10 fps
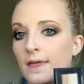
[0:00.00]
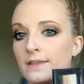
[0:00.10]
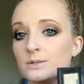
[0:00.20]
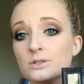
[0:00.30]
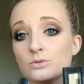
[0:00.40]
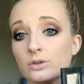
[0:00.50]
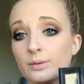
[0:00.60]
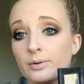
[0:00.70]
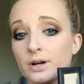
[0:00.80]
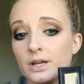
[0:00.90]
This one's
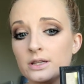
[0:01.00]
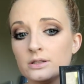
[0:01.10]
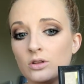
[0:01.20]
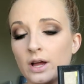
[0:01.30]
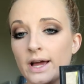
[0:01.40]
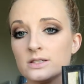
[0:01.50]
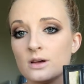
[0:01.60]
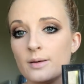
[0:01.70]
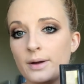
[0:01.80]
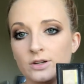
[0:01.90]
really pretty to look at,
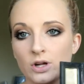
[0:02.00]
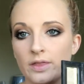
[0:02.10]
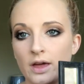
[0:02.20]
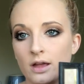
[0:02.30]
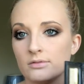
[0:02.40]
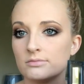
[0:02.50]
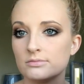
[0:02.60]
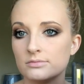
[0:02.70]
so I might try that